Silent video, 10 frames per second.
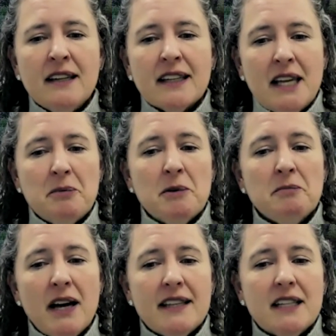Keep in
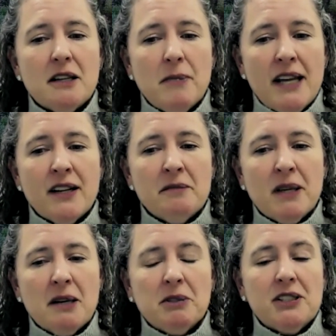mind that you may not
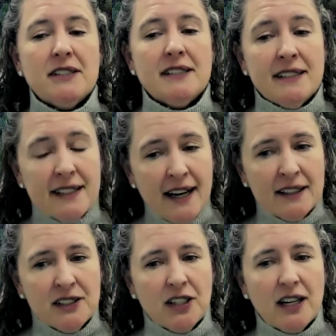be able to
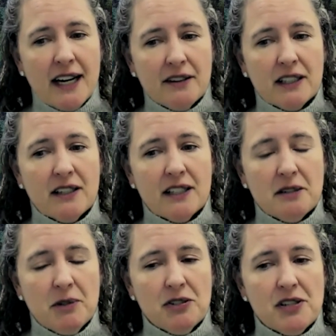deduct your IRA
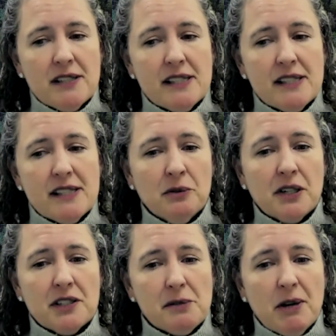contributions if you or
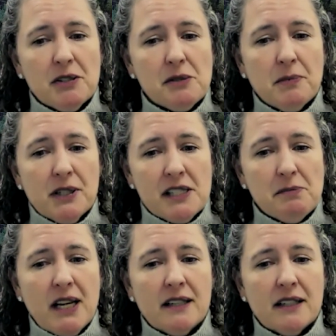your spouse
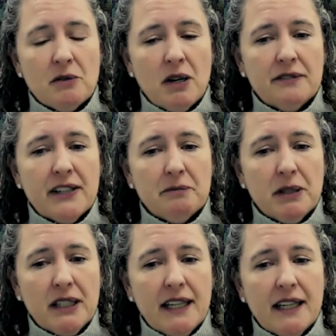participate in a qualified
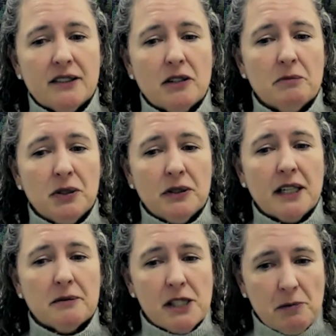plan or
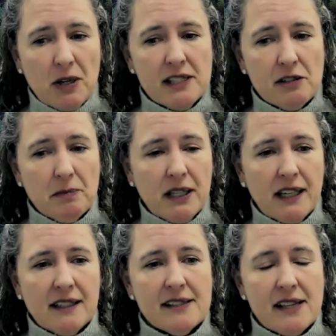employer-sponsored
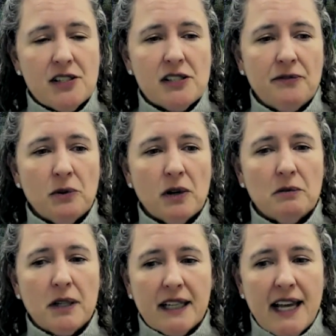plan, such a
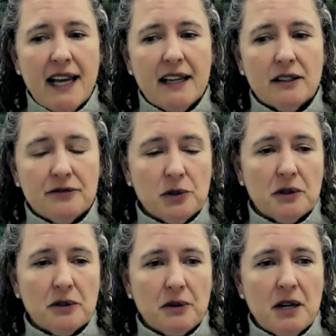401k or
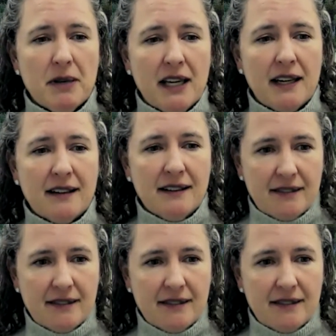403b.